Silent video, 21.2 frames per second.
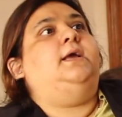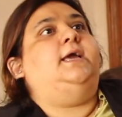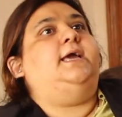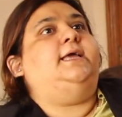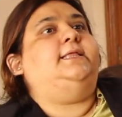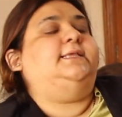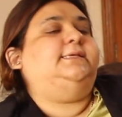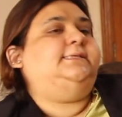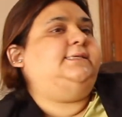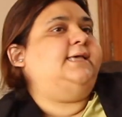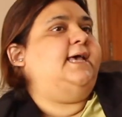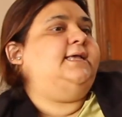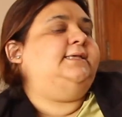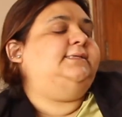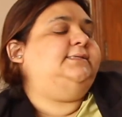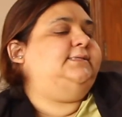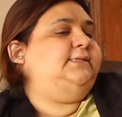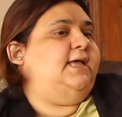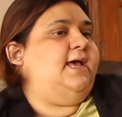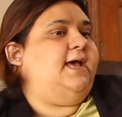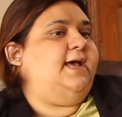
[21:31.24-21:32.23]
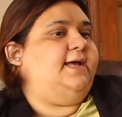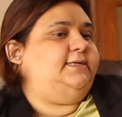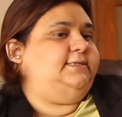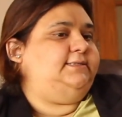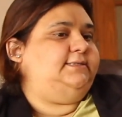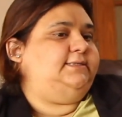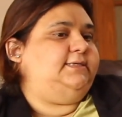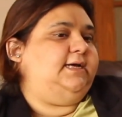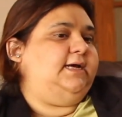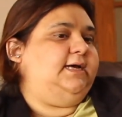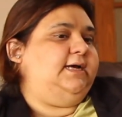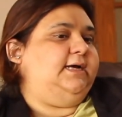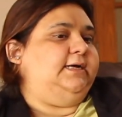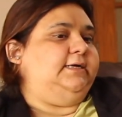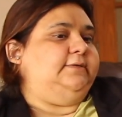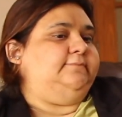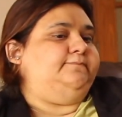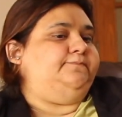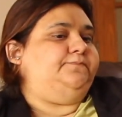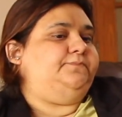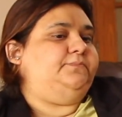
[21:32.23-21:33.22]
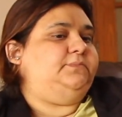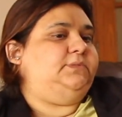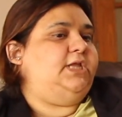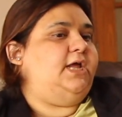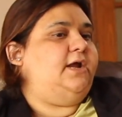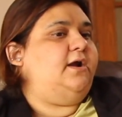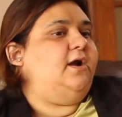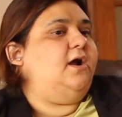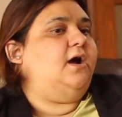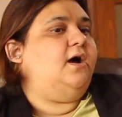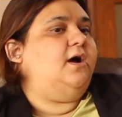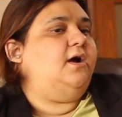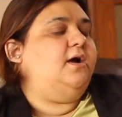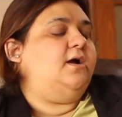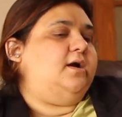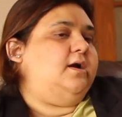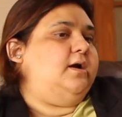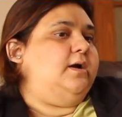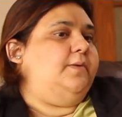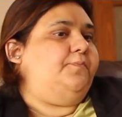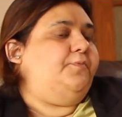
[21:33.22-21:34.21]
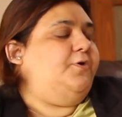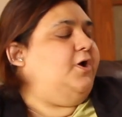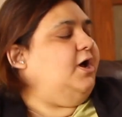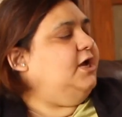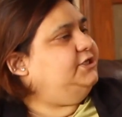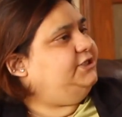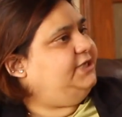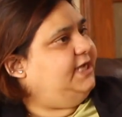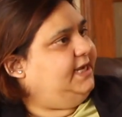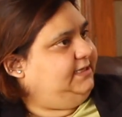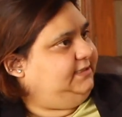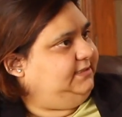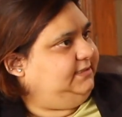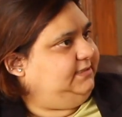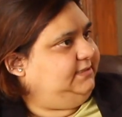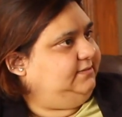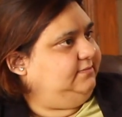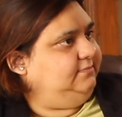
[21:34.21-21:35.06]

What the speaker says: In the sense that there are projects,